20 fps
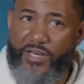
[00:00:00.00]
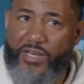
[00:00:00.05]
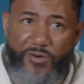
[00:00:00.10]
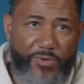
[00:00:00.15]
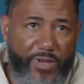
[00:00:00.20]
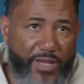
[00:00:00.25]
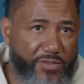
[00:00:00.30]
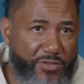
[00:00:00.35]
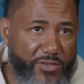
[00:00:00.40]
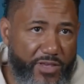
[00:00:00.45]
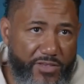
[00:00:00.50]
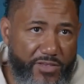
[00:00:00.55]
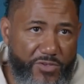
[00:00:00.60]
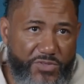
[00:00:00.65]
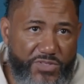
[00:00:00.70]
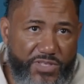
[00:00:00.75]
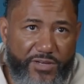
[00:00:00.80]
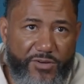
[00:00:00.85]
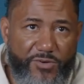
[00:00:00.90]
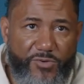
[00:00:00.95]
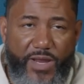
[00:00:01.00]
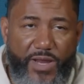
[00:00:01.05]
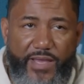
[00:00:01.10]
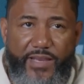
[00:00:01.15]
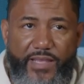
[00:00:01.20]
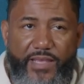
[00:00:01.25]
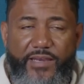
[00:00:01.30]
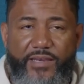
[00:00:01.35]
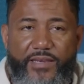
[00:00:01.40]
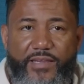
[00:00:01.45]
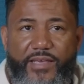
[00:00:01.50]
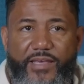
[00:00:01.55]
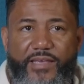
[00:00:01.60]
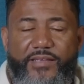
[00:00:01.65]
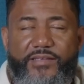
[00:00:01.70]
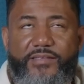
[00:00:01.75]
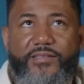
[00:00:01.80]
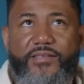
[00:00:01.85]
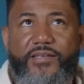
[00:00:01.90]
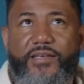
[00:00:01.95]
scary. And you said it right. And
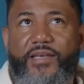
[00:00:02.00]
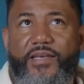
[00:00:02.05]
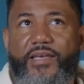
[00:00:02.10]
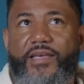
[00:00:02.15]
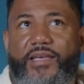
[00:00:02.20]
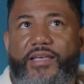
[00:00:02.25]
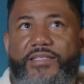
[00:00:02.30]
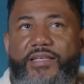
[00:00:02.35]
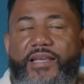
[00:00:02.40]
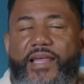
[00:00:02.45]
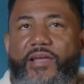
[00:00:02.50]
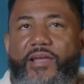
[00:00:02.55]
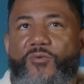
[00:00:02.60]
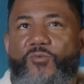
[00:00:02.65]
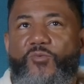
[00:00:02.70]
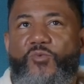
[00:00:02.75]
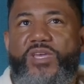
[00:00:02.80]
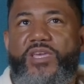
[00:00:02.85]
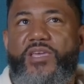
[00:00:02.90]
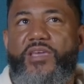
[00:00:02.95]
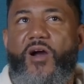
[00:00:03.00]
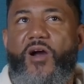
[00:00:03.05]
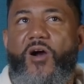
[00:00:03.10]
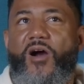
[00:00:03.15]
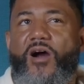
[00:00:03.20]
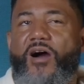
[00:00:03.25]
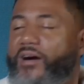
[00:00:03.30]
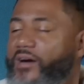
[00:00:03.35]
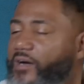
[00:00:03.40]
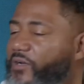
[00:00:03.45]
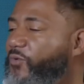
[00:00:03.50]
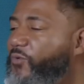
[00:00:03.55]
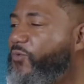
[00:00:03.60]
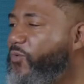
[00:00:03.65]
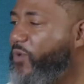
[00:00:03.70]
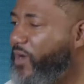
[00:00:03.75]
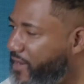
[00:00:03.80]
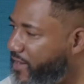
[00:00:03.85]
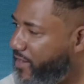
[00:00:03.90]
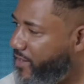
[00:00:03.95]
it's like we are
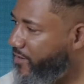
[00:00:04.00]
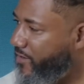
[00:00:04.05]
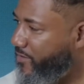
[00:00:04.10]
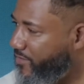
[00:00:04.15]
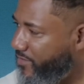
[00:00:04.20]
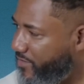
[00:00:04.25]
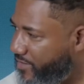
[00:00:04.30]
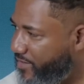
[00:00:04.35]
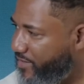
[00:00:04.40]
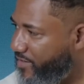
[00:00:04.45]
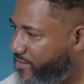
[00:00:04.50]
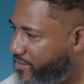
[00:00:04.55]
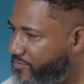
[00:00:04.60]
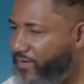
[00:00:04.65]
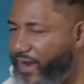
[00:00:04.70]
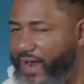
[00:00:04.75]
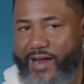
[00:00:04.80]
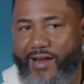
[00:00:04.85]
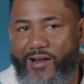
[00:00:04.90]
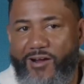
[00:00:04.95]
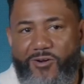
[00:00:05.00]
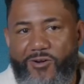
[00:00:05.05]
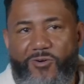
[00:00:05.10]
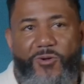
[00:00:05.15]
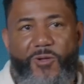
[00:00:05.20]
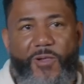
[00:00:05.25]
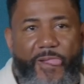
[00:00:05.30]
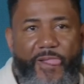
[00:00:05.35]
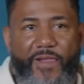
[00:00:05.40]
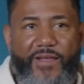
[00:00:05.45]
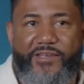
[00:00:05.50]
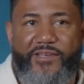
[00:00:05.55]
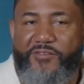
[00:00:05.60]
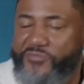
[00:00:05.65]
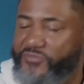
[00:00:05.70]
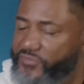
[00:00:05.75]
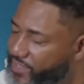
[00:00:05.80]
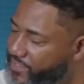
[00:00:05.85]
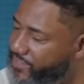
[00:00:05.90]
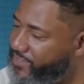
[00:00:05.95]
unaware of how
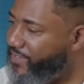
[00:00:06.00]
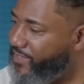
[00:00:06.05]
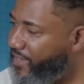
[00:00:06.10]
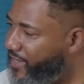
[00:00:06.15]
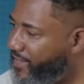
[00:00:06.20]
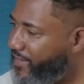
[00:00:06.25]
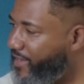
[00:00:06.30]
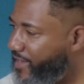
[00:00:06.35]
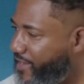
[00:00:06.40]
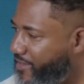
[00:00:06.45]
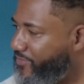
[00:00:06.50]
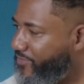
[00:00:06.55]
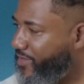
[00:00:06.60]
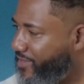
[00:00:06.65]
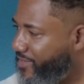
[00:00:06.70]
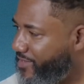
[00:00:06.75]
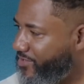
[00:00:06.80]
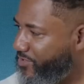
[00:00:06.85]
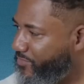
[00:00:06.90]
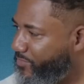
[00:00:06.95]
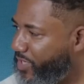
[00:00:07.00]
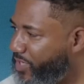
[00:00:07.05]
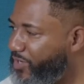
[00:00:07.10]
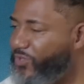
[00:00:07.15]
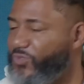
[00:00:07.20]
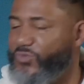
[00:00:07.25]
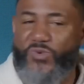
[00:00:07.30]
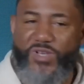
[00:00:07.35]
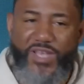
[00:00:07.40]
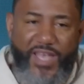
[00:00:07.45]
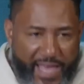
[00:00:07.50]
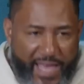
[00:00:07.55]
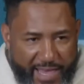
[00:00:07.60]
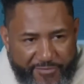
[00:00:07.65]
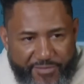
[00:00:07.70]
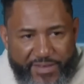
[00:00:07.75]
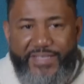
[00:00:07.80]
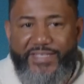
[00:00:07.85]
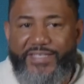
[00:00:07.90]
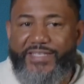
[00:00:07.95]
deficient our life is because we
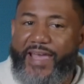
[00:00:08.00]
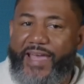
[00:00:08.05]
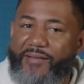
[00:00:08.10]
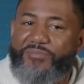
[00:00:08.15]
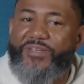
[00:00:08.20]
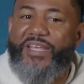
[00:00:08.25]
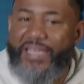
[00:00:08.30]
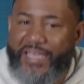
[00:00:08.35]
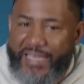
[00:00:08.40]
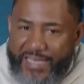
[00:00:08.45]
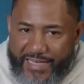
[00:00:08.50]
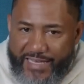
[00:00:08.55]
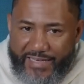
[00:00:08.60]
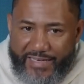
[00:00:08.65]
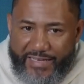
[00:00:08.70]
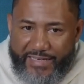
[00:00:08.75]
haven't tapped in